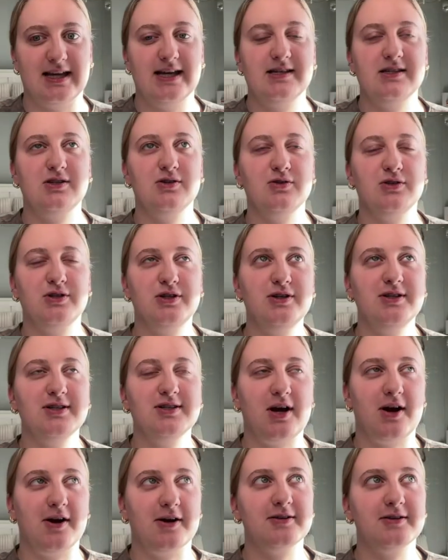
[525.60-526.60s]
And so
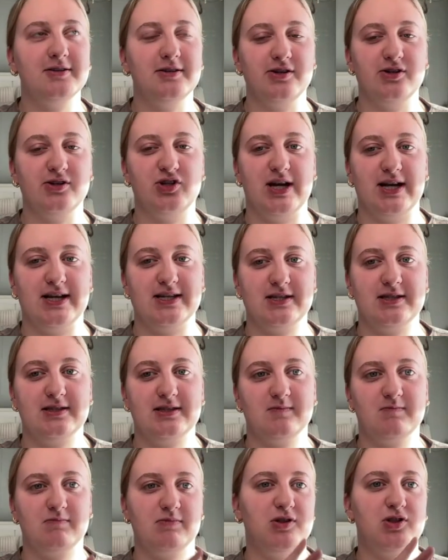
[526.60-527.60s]
students aren't
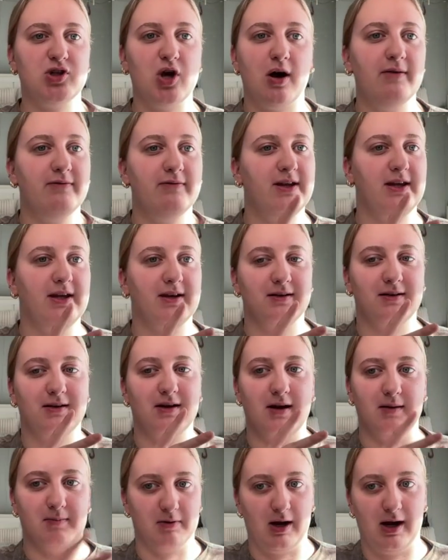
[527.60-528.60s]
just solving
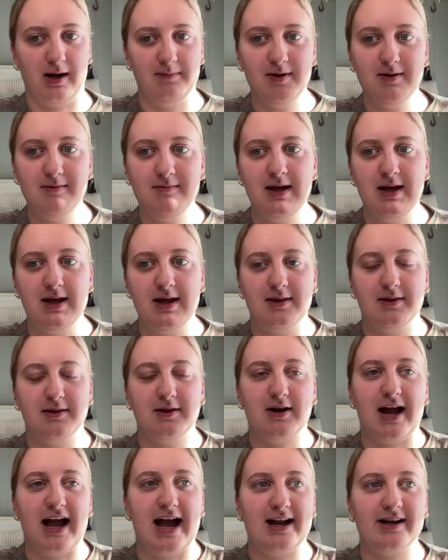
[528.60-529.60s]
a problem,
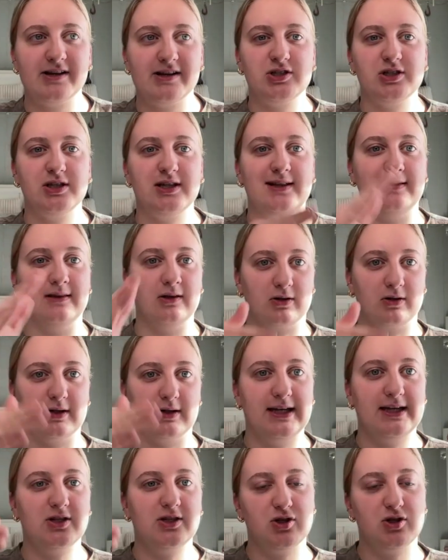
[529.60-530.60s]
they're actually
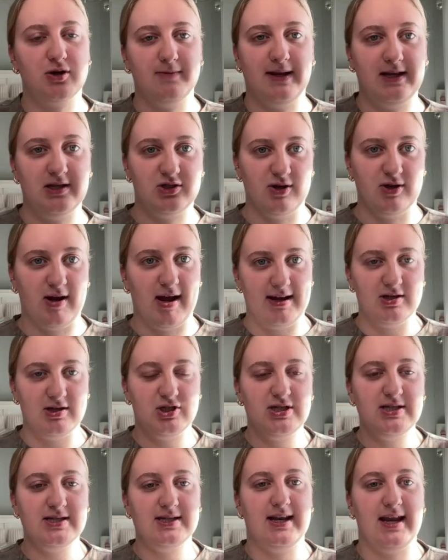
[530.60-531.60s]
learning so many
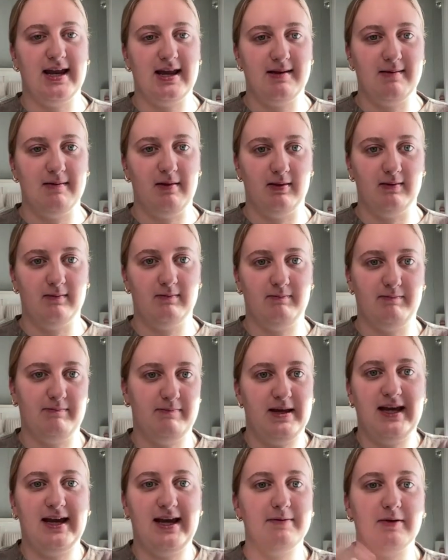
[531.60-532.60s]
strategies and
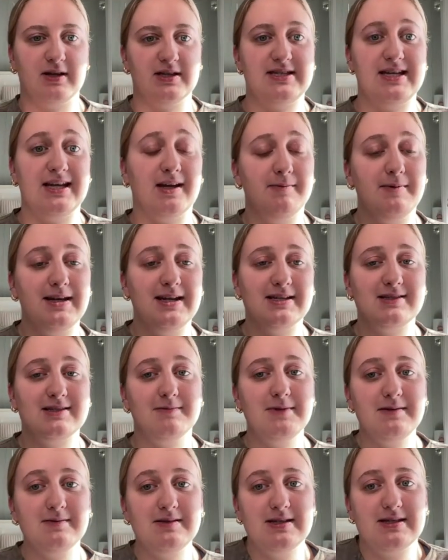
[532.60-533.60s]
being able to take them in. And
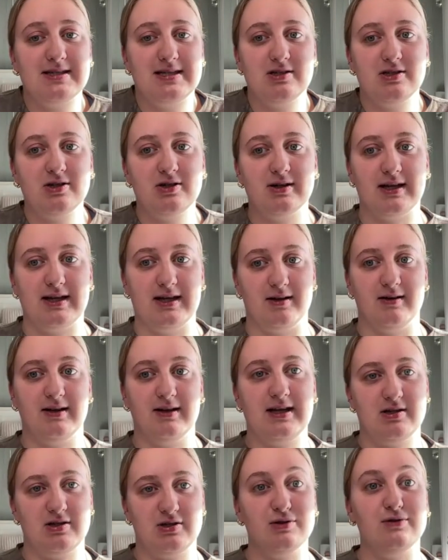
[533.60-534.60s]
sometimes it's easier to hear
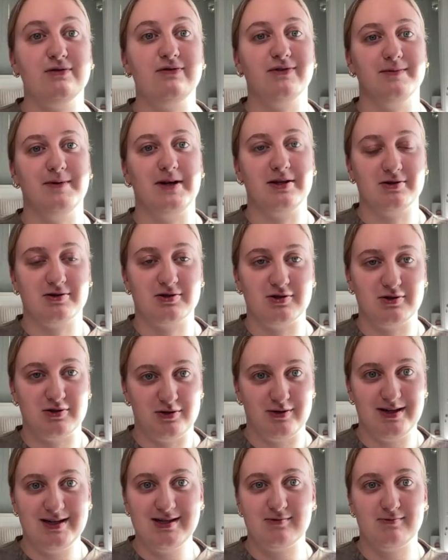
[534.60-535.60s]
that too from other
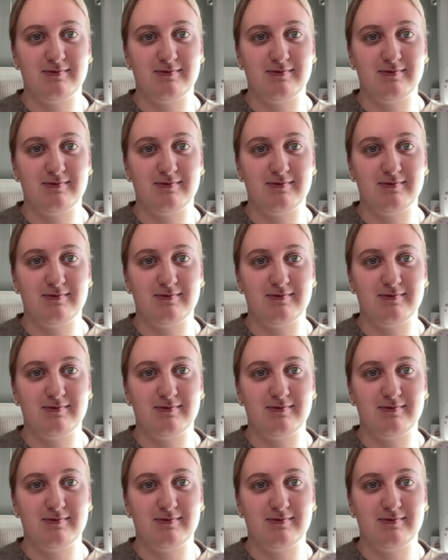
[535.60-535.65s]
students